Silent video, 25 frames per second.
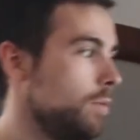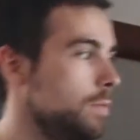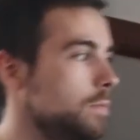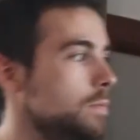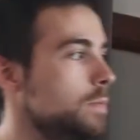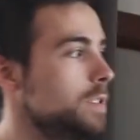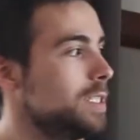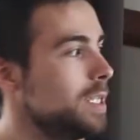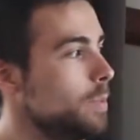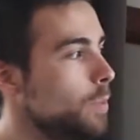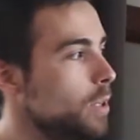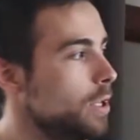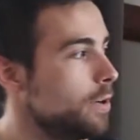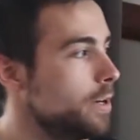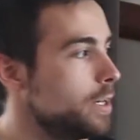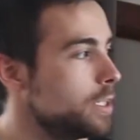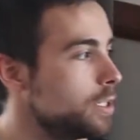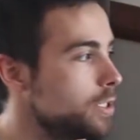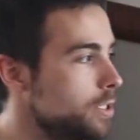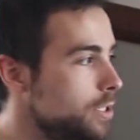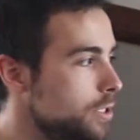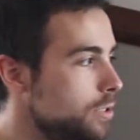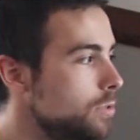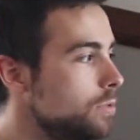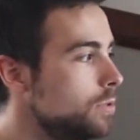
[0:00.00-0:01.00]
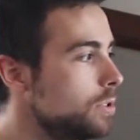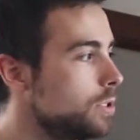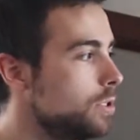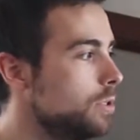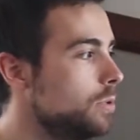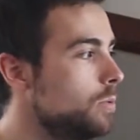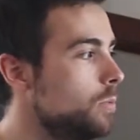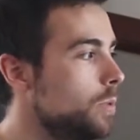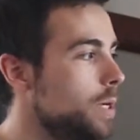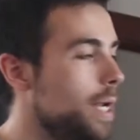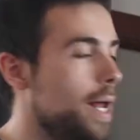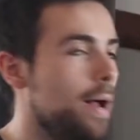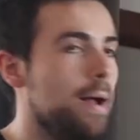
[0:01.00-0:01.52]
Similar-ish suit.
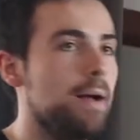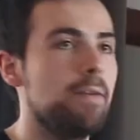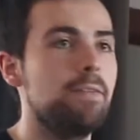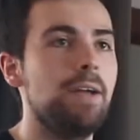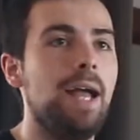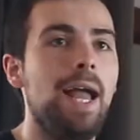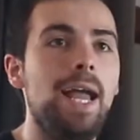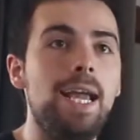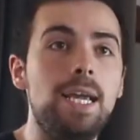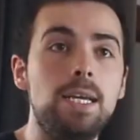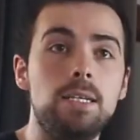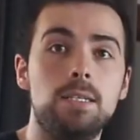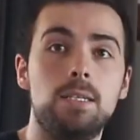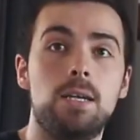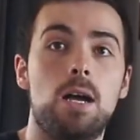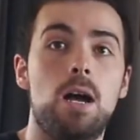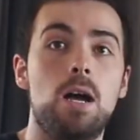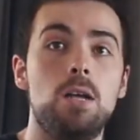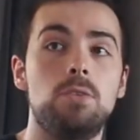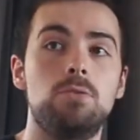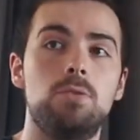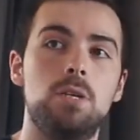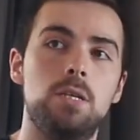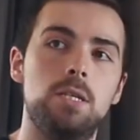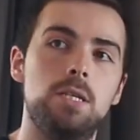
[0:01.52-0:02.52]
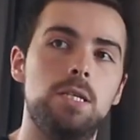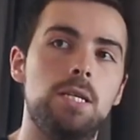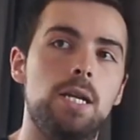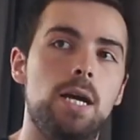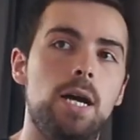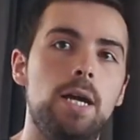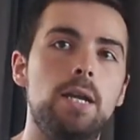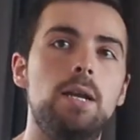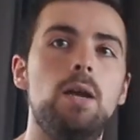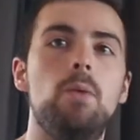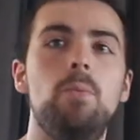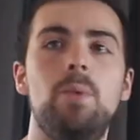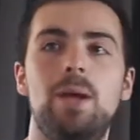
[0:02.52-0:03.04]
We now have 8 cards rather than 9,
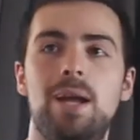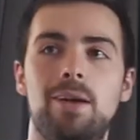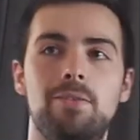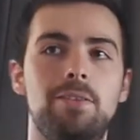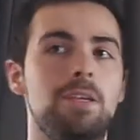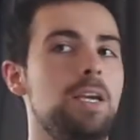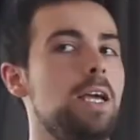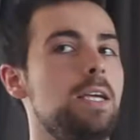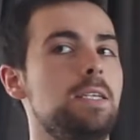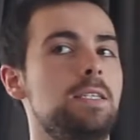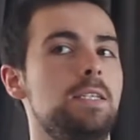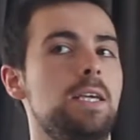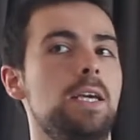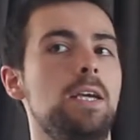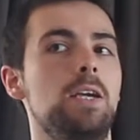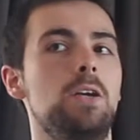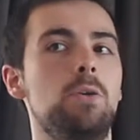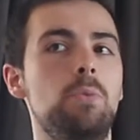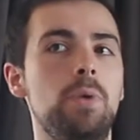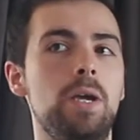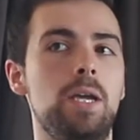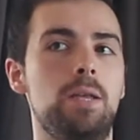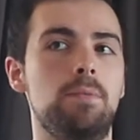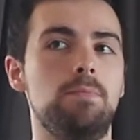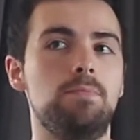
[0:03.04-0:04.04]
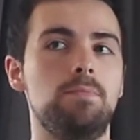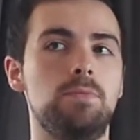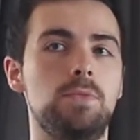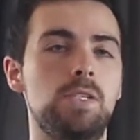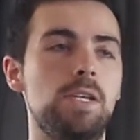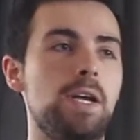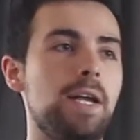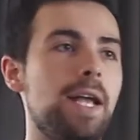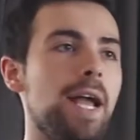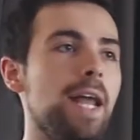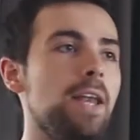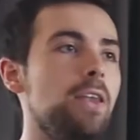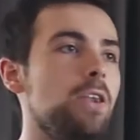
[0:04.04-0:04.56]
and we have the ace, king, queen.
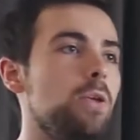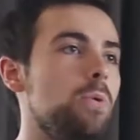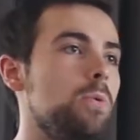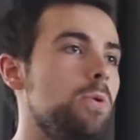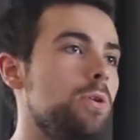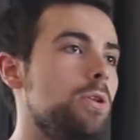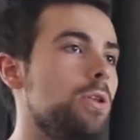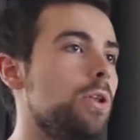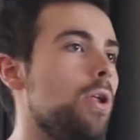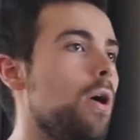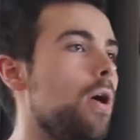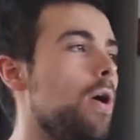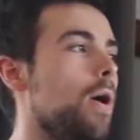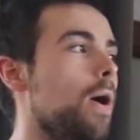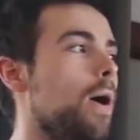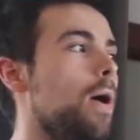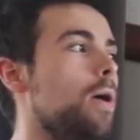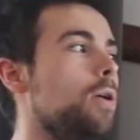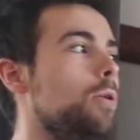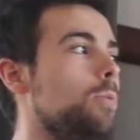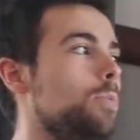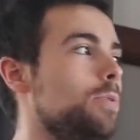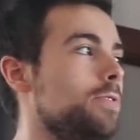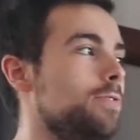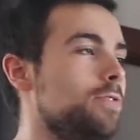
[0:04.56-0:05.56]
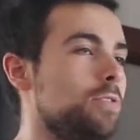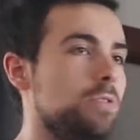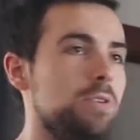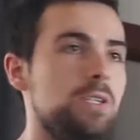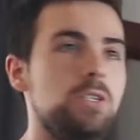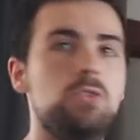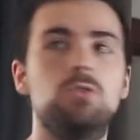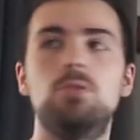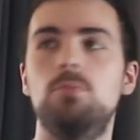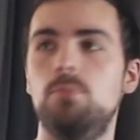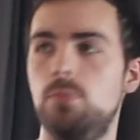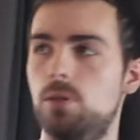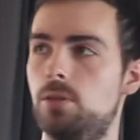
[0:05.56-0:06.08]
Again, you would not hope for a
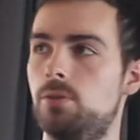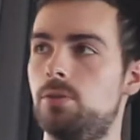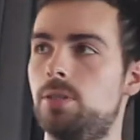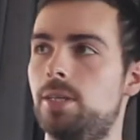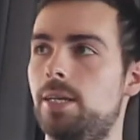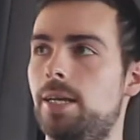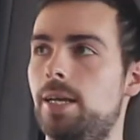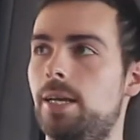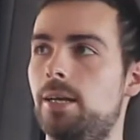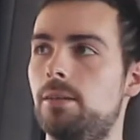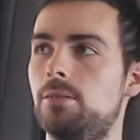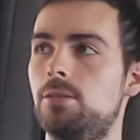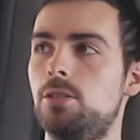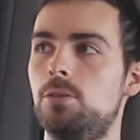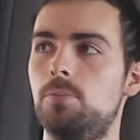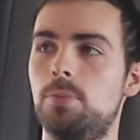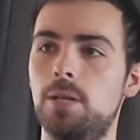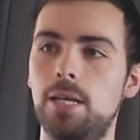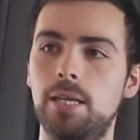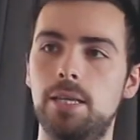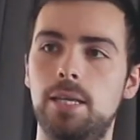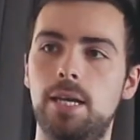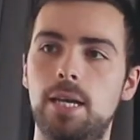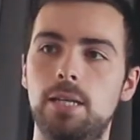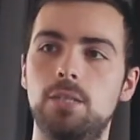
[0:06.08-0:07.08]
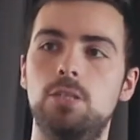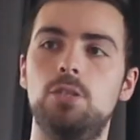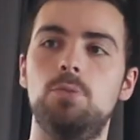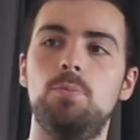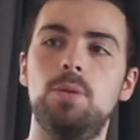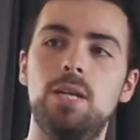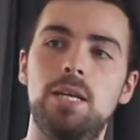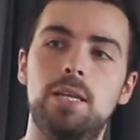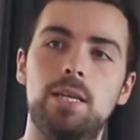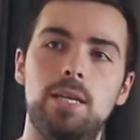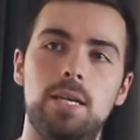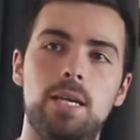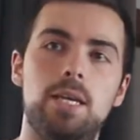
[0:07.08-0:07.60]
trump loser here. You play the ace, you play
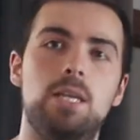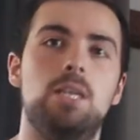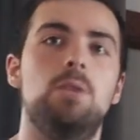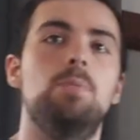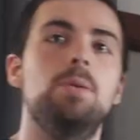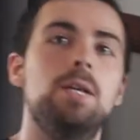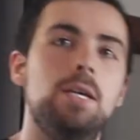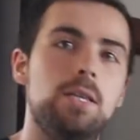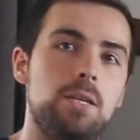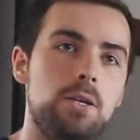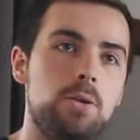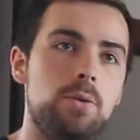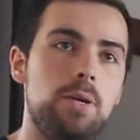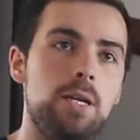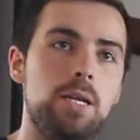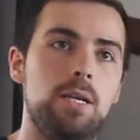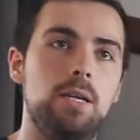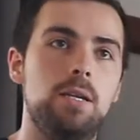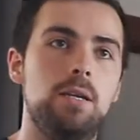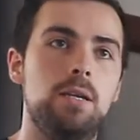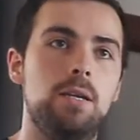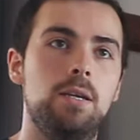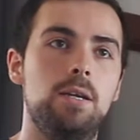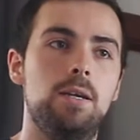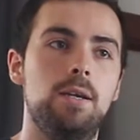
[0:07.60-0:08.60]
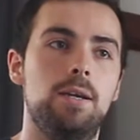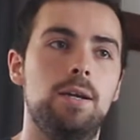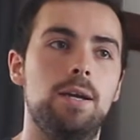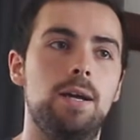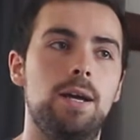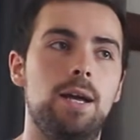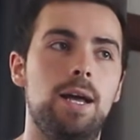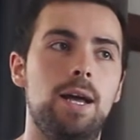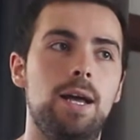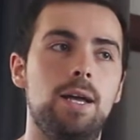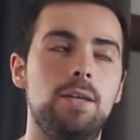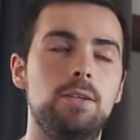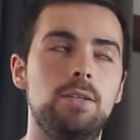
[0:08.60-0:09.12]
the king, you play the queen,
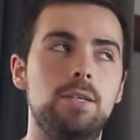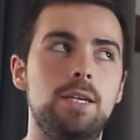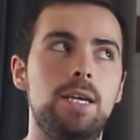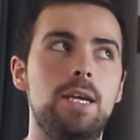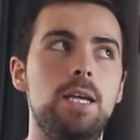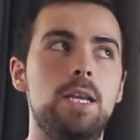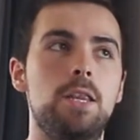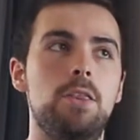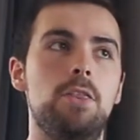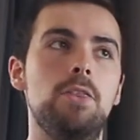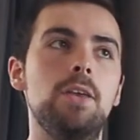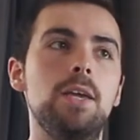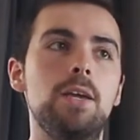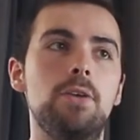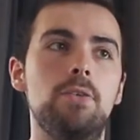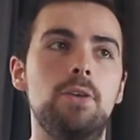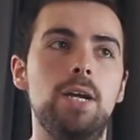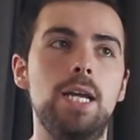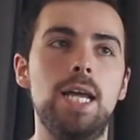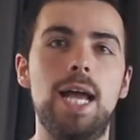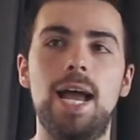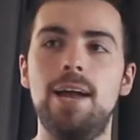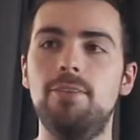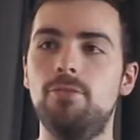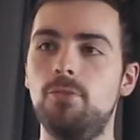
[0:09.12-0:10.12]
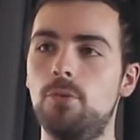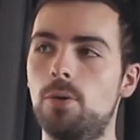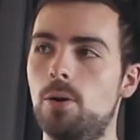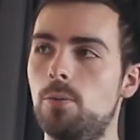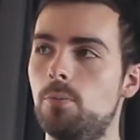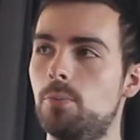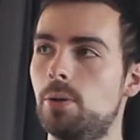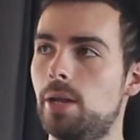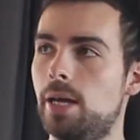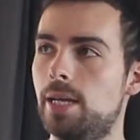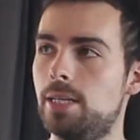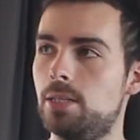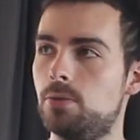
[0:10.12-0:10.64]
and in theory, everyone
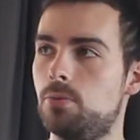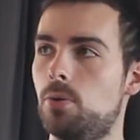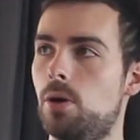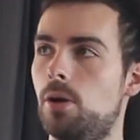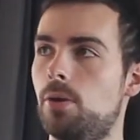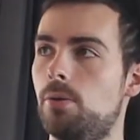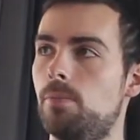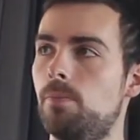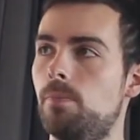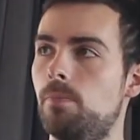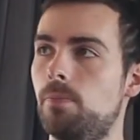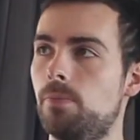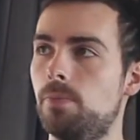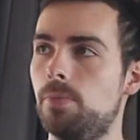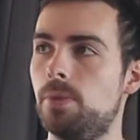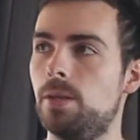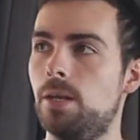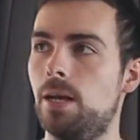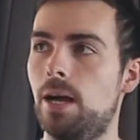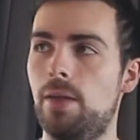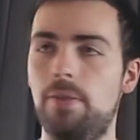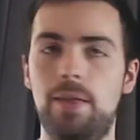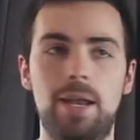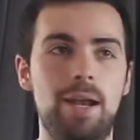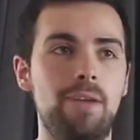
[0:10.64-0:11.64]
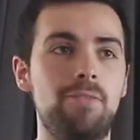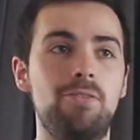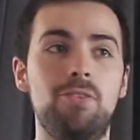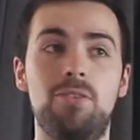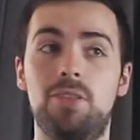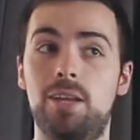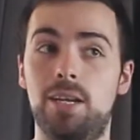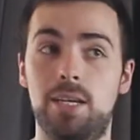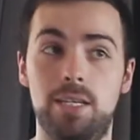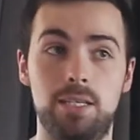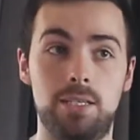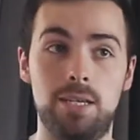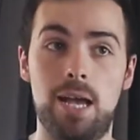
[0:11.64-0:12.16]
plays 1, and then
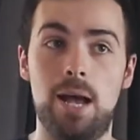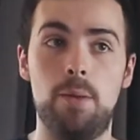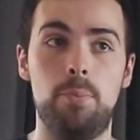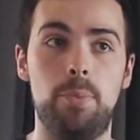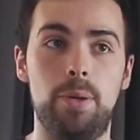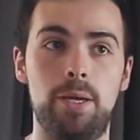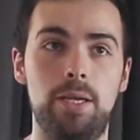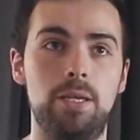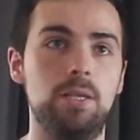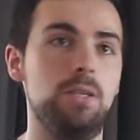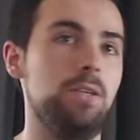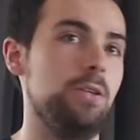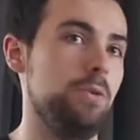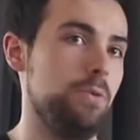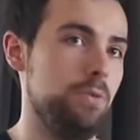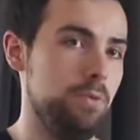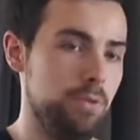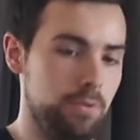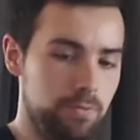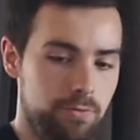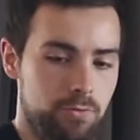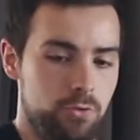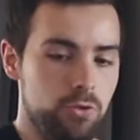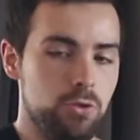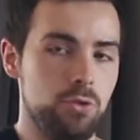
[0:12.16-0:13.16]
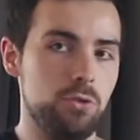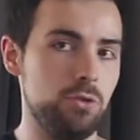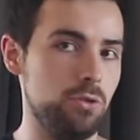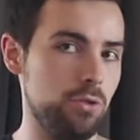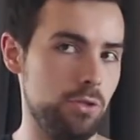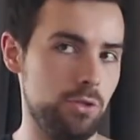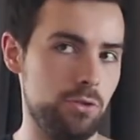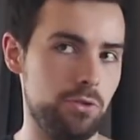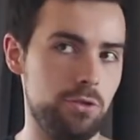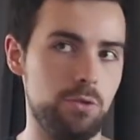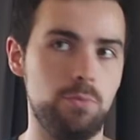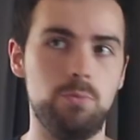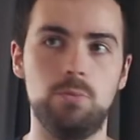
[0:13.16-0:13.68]
everything is happy. You've drawn all the
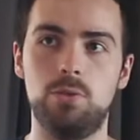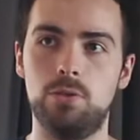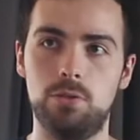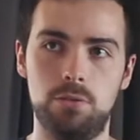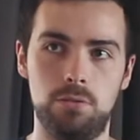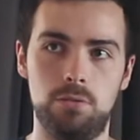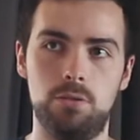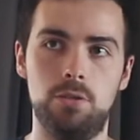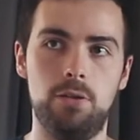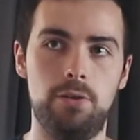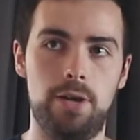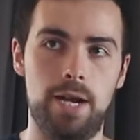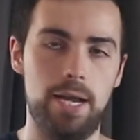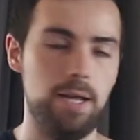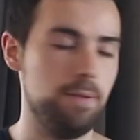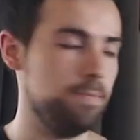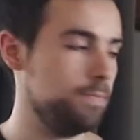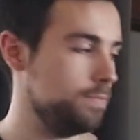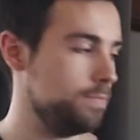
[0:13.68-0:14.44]
trumps. Hooray.